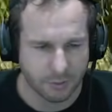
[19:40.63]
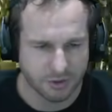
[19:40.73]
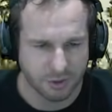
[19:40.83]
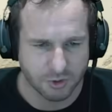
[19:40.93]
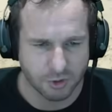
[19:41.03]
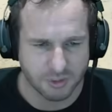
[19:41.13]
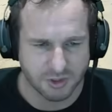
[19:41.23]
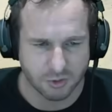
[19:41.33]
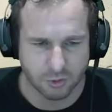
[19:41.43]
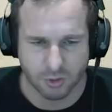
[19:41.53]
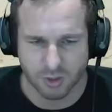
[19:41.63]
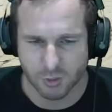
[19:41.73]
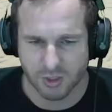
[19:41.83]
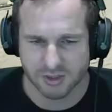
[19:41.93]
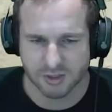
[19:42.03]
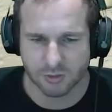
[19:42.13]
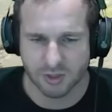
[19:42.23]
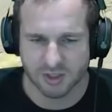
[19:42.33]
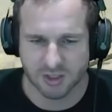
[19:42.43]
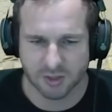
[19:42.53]
will still be too busy doing all their quests and all that
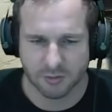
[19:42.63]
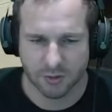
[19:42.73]
stuff.